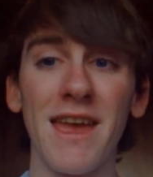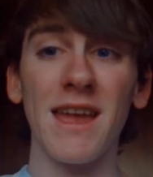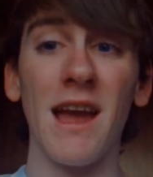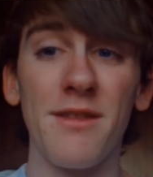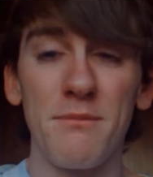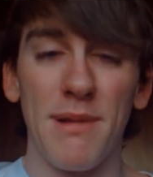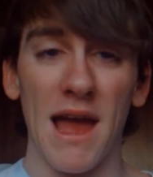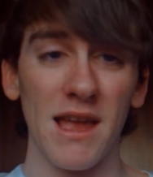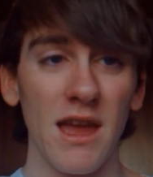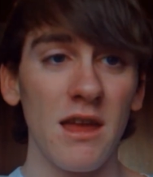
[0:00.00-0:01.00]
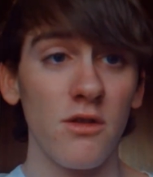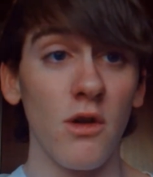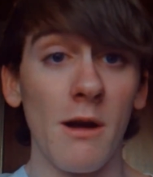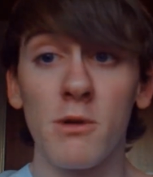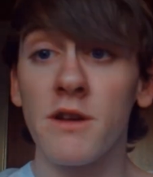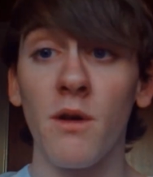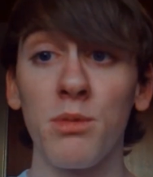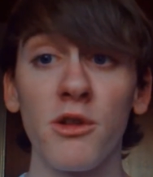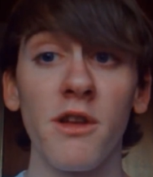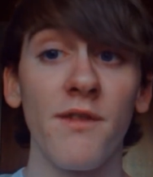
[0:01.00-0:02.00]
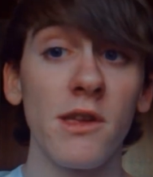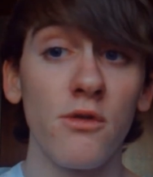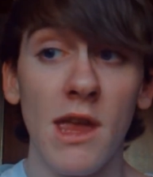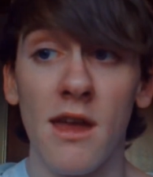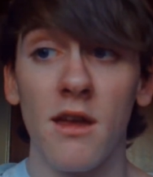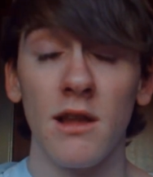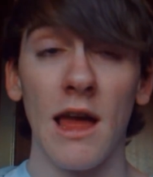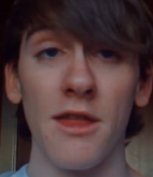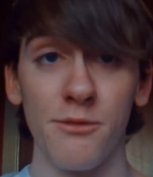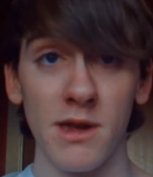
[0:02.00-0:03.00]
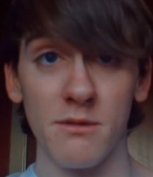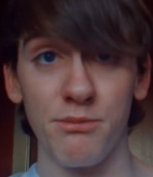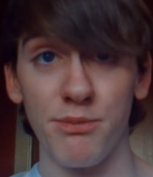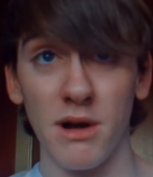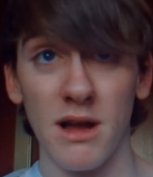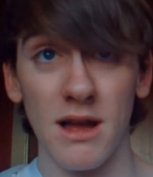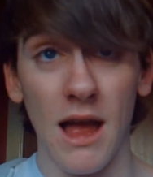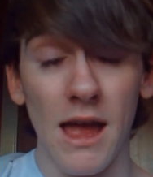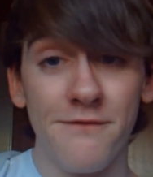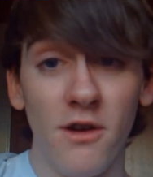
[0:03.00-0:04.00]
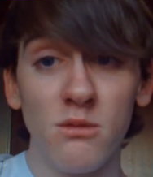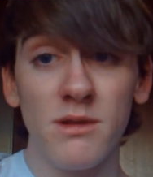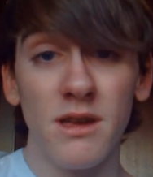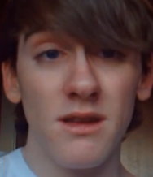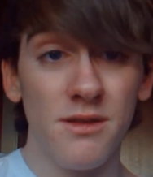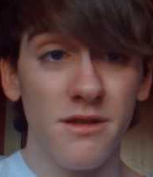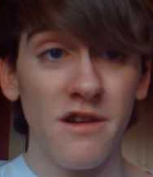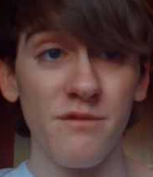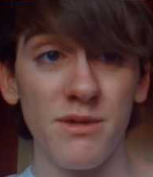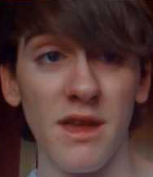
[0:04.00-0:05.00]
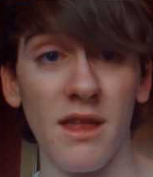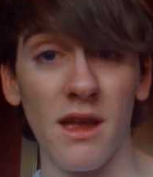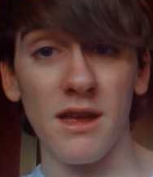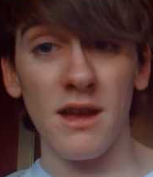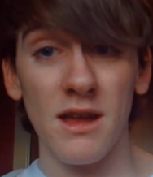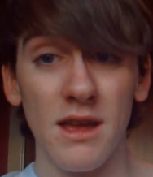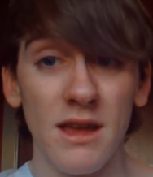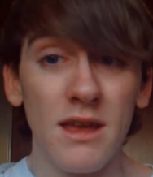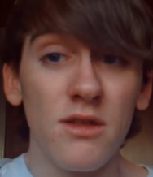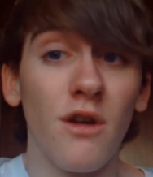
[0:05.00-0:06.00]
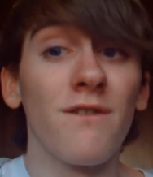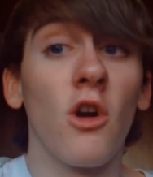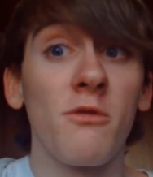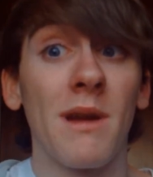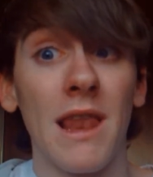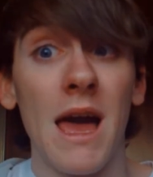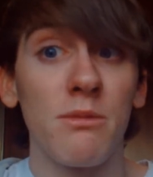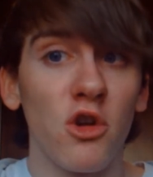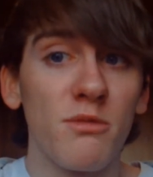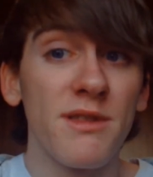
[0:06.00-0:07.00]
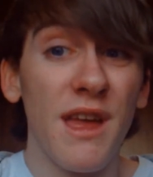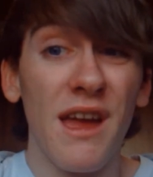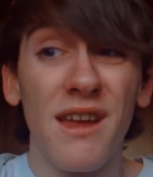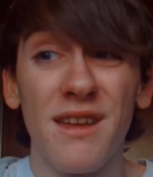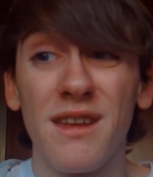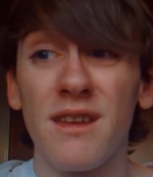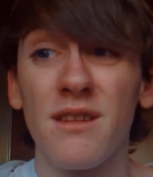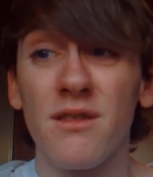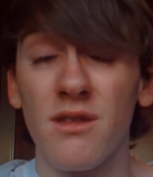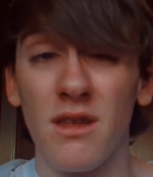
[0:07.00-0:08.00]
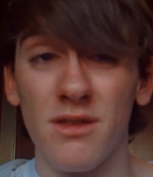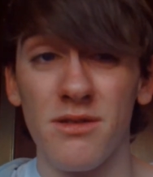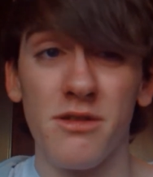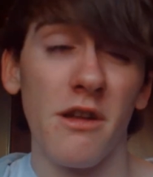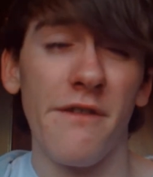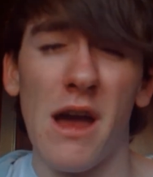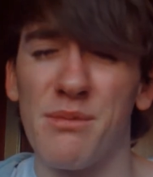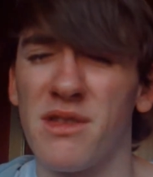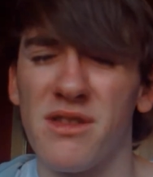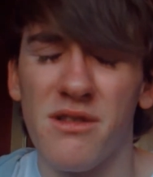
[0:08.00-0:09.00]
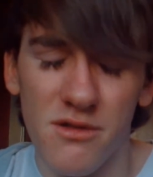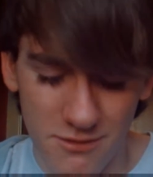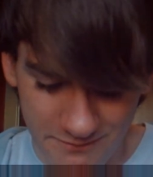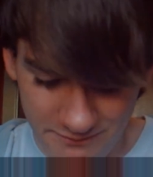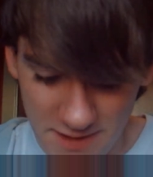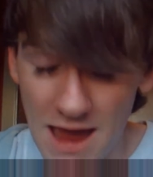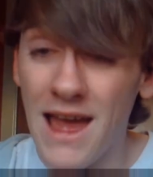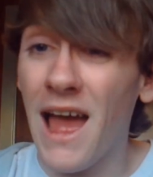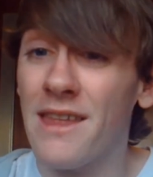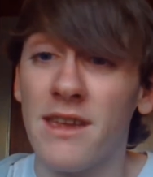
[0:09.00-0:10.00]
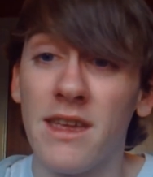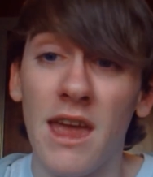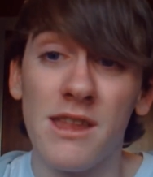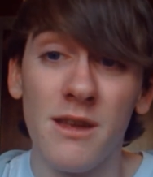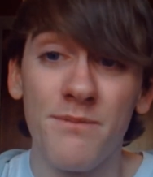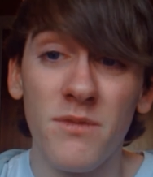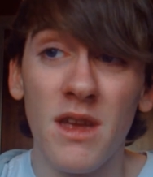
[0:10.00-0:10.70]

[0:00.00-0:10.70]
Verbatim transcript: Hey guys, I'm back. So I would have uploaded a video yeah, last week, but I had filmed it and stuff, but then I, so I've lost my laptop and that, and stuff happened, so yeah, I didn't get it.